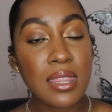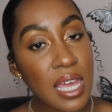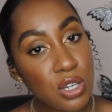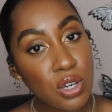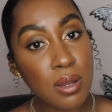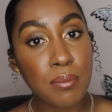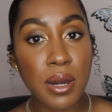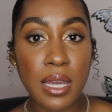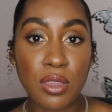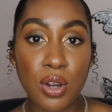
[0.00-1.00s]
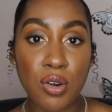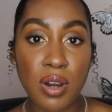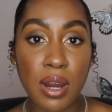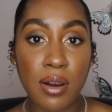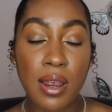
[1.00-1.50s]
then you can bring in the
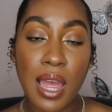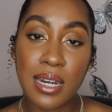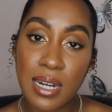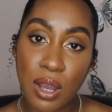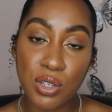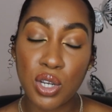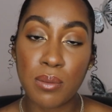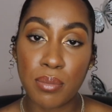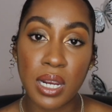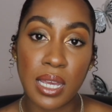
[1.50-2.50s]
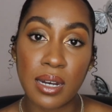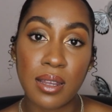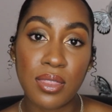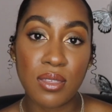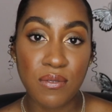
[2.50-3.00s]
career, and now you can bring
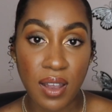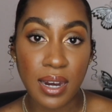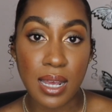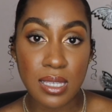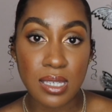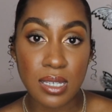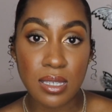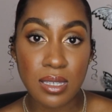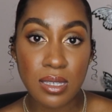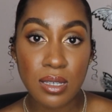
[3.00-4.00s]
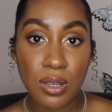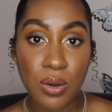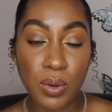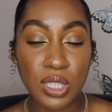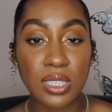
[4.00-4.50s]
in the finances,
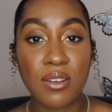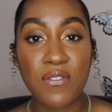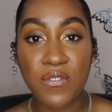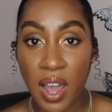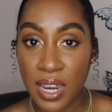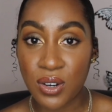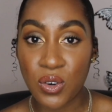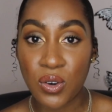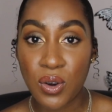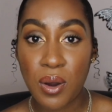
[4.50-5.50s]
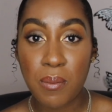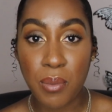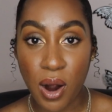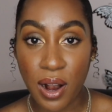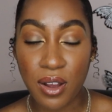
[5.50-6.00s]
which is the final
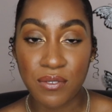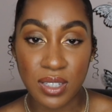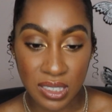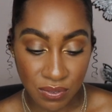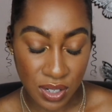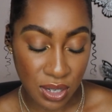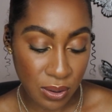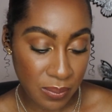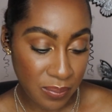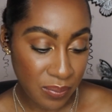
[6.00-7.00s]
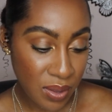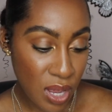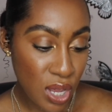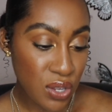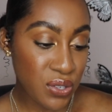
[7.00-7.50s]
part of this video.
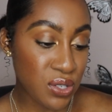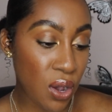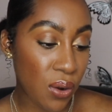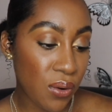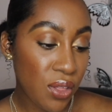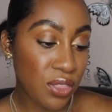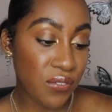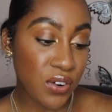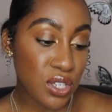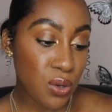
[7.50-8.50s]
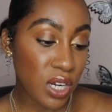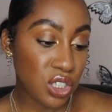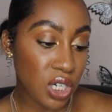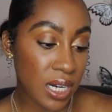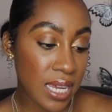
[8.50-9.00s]
So the first
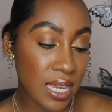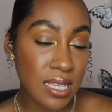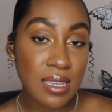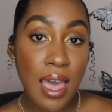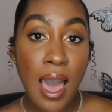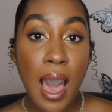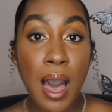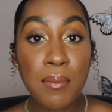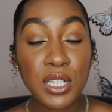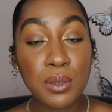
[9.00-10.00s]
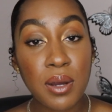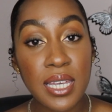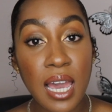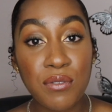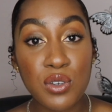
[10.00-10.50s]
question is, how much
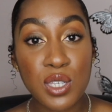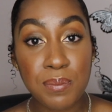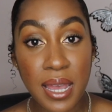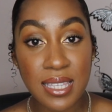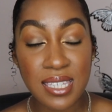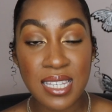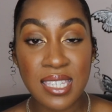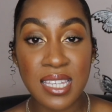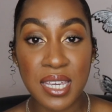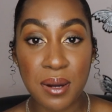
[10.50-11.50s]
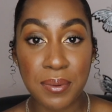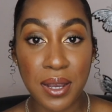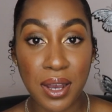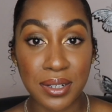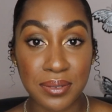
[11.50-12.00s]
money have you spent since the year
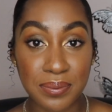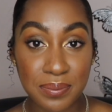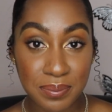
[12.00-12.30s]
begun?